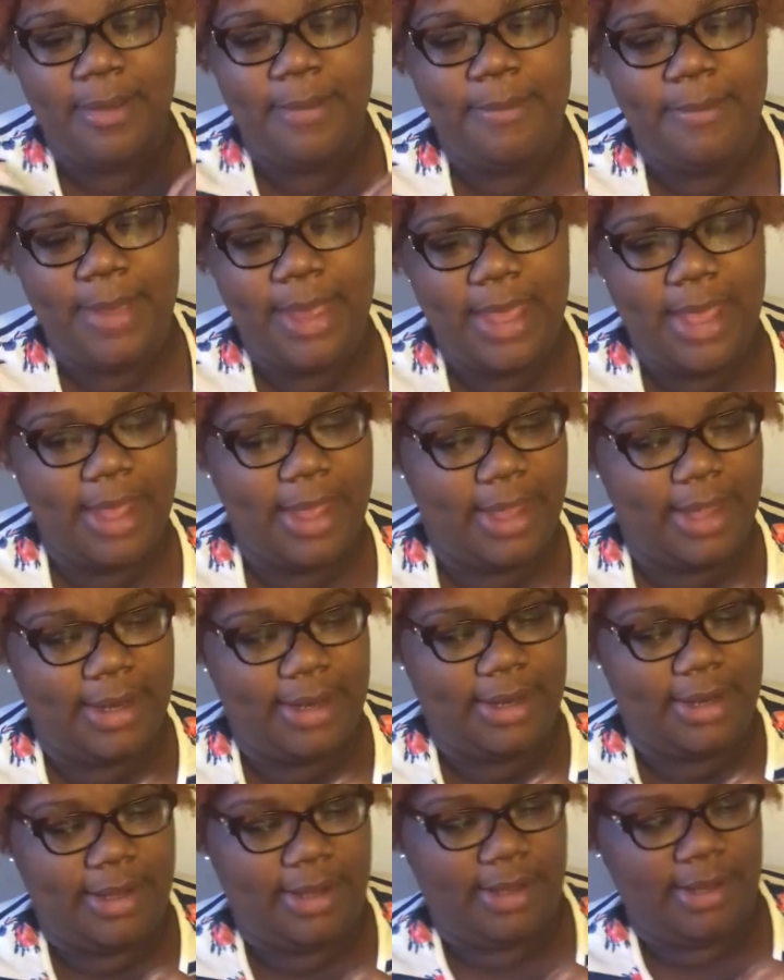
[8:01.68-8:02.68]
Man,
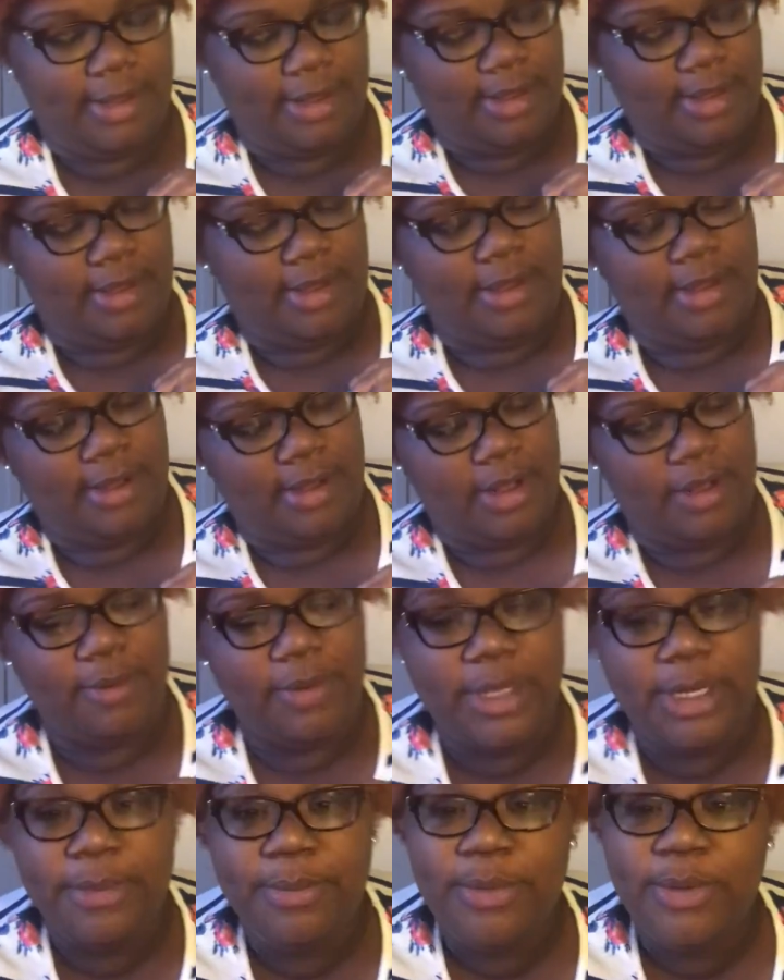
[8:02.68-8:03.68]

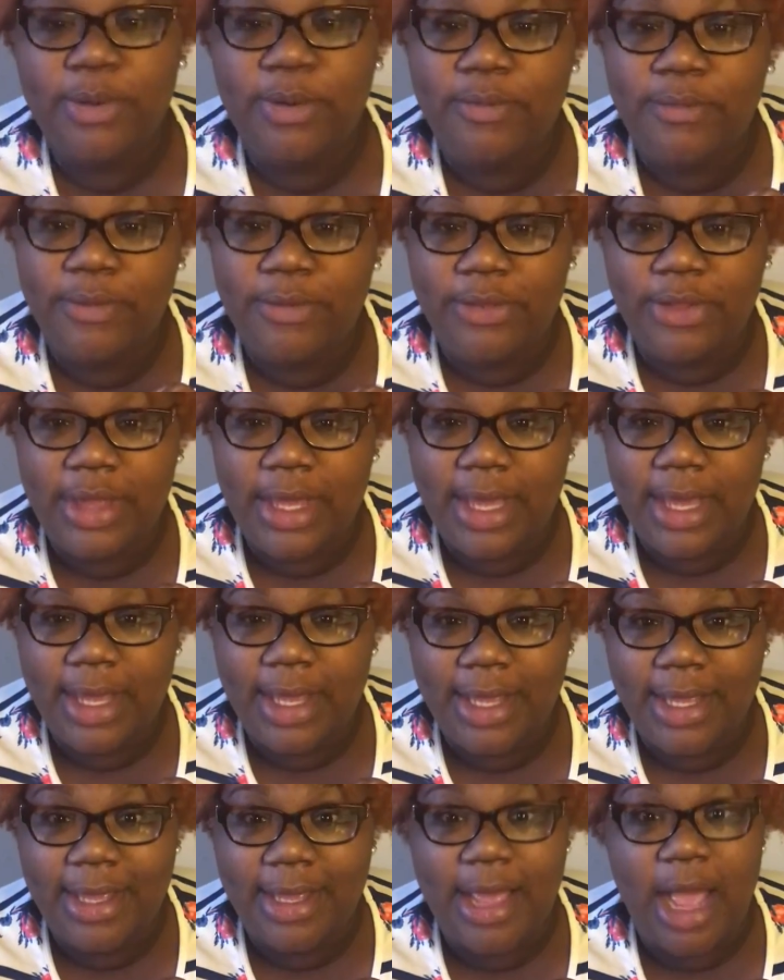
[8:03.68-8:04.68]
what a beautiful
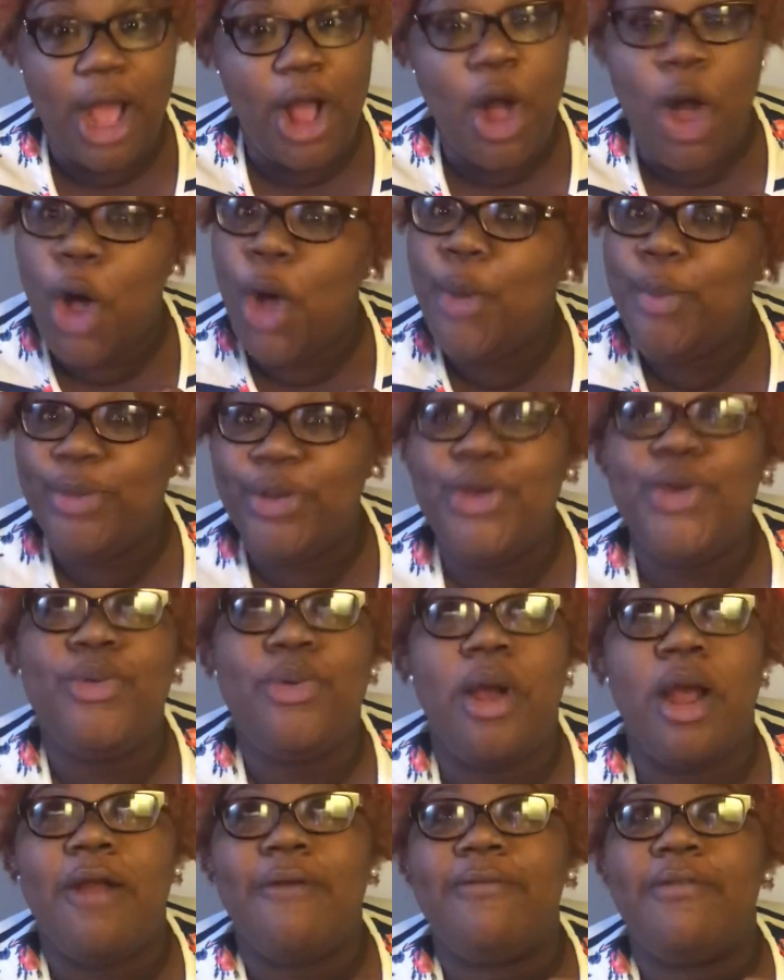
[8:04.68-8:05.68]
thing. I hope
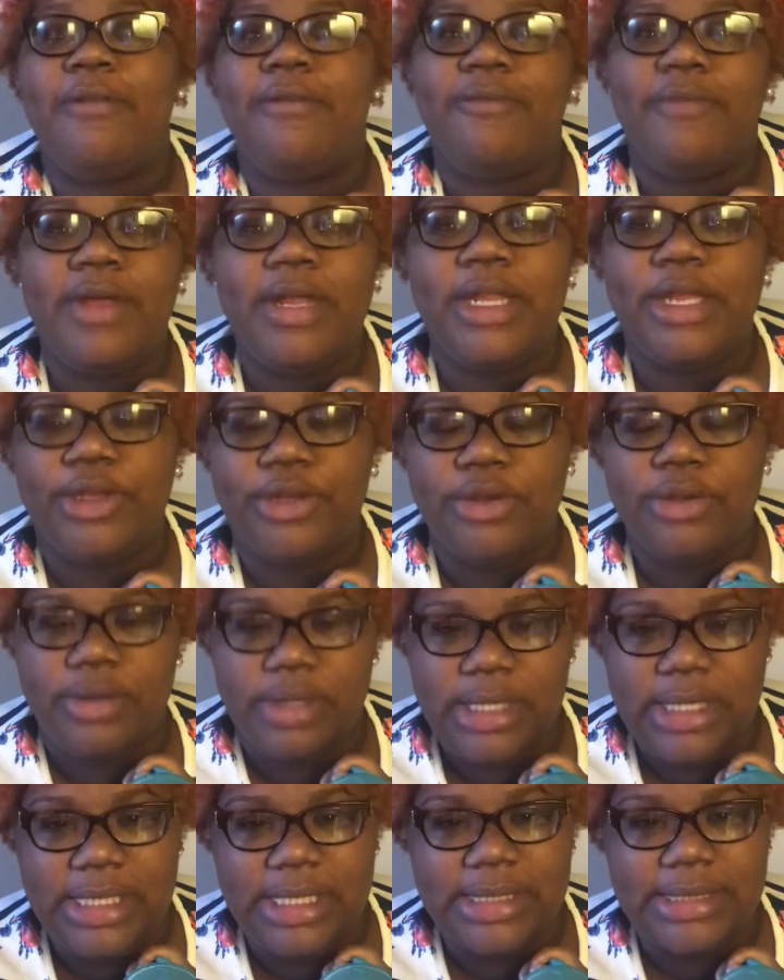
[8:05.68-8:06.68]
you are fulfilling your
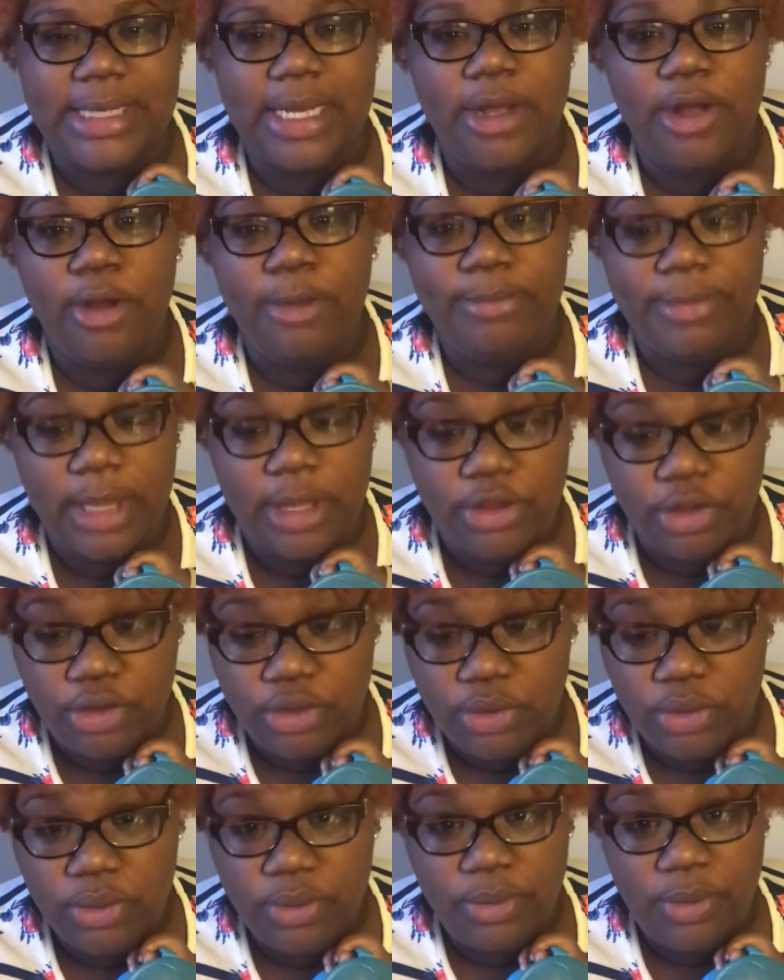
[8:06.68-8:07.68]
needs. I hope
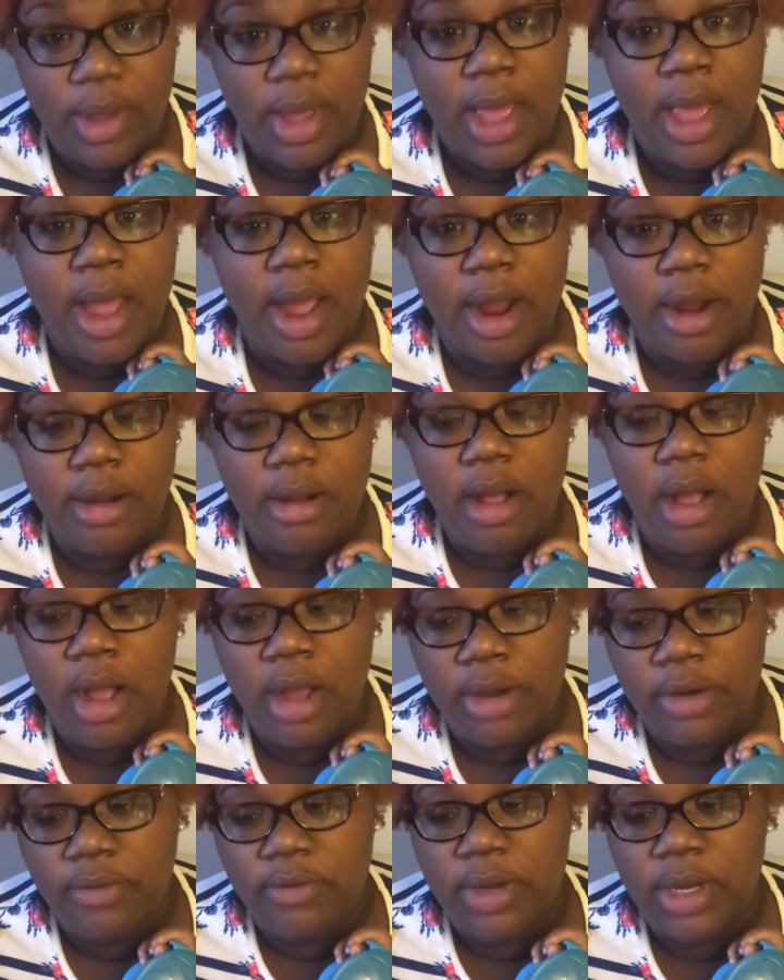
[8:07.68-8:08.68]
that you are
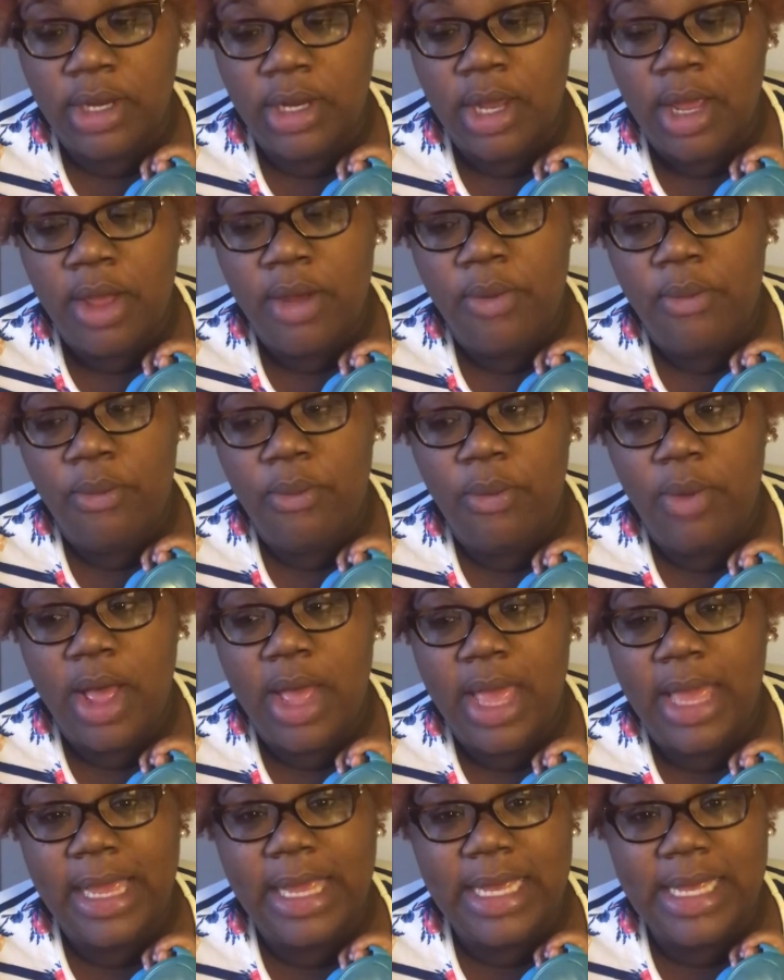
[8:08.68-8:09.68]
conquering
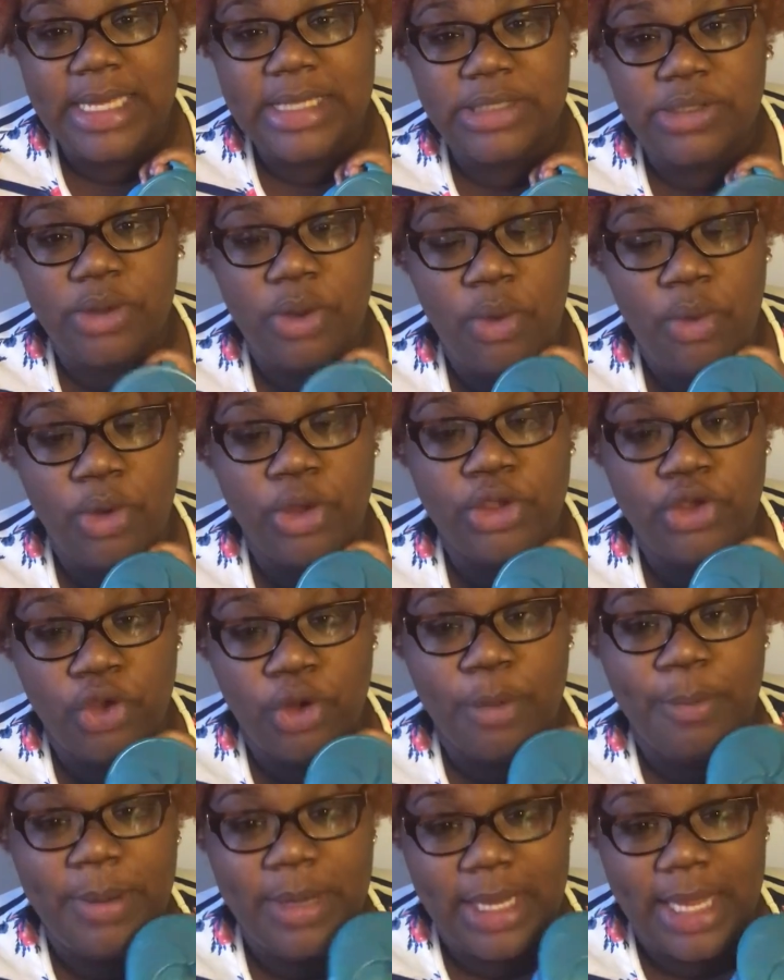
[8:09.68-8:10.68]
what is on
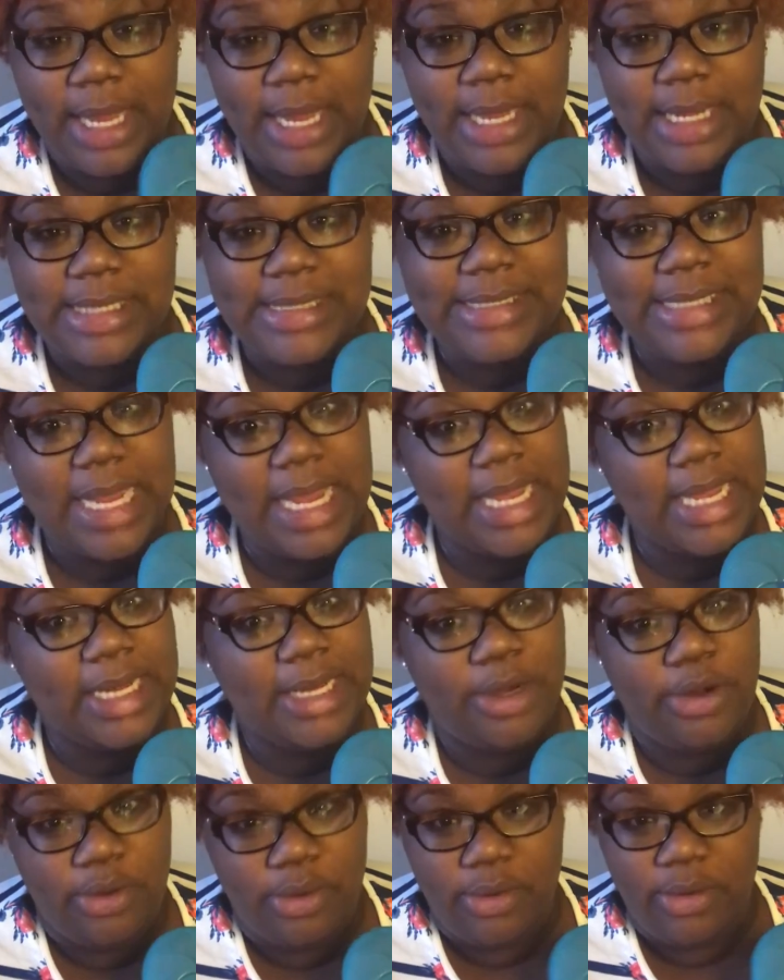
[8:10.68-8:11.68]
your plate,
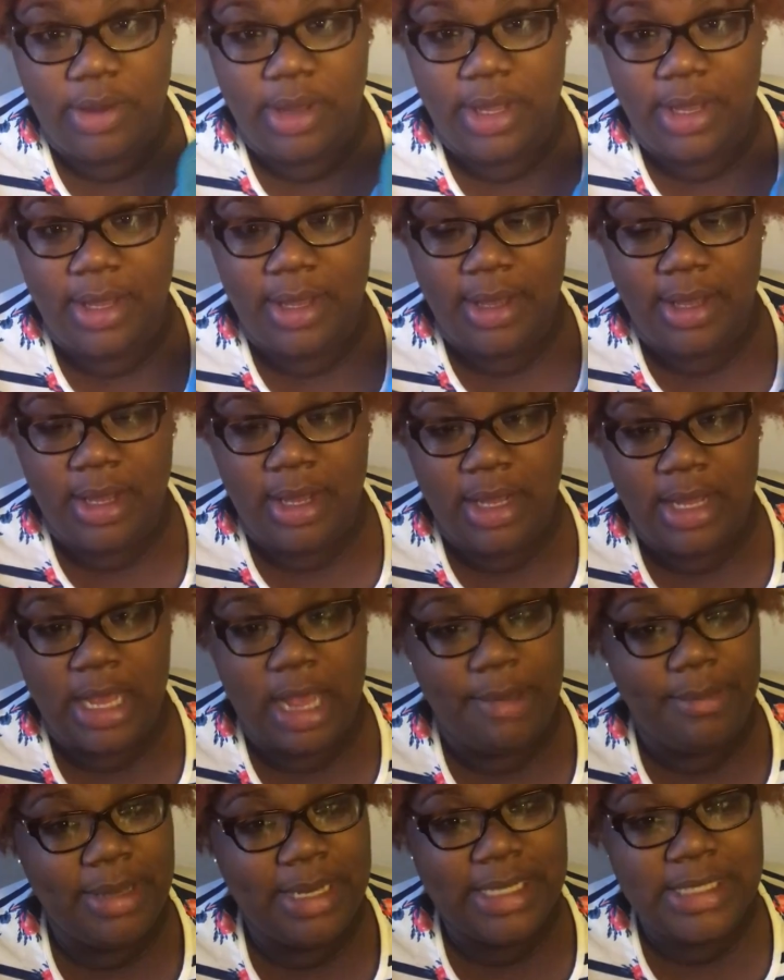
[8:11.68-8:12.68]
taking it on.
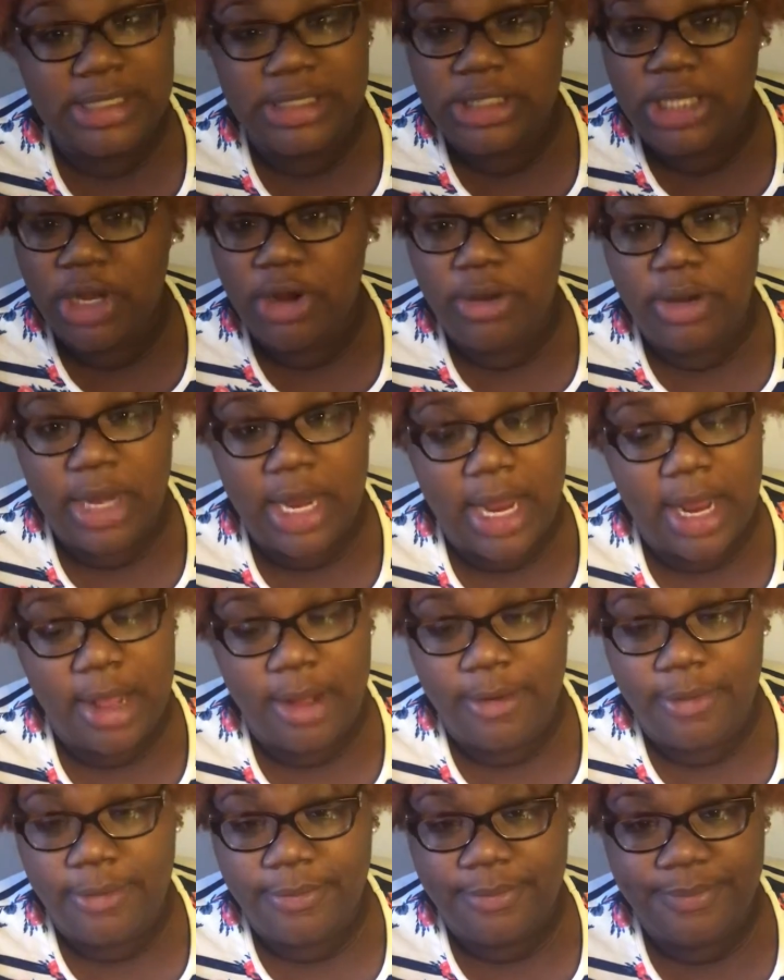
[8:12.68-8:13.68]
I mean, it's there
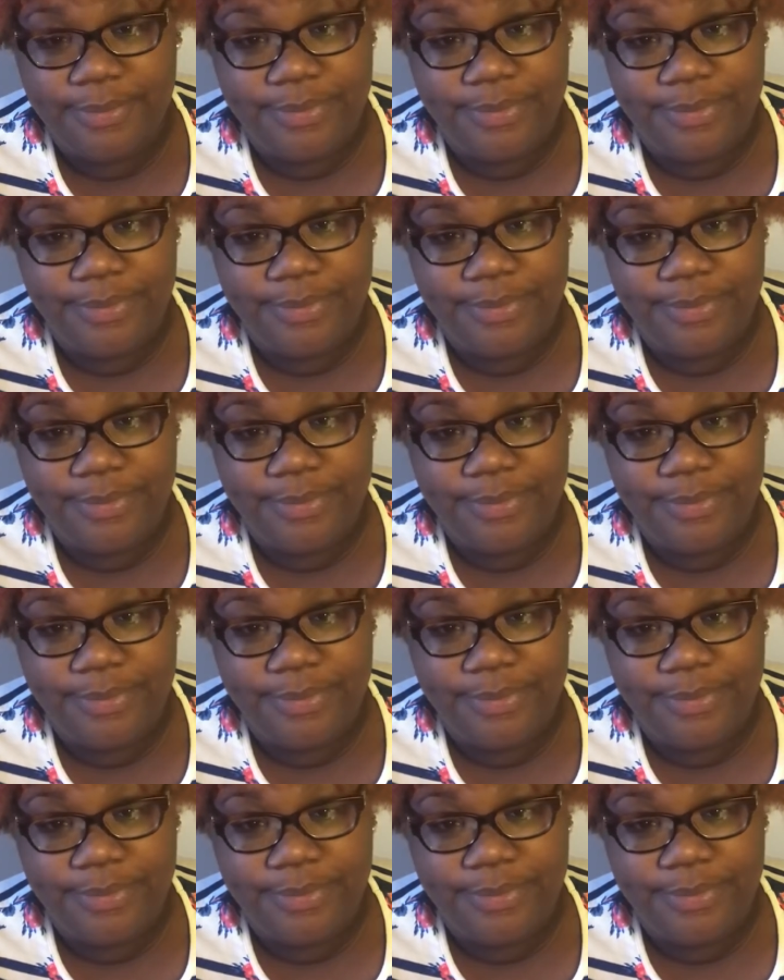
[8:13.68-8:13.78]
now.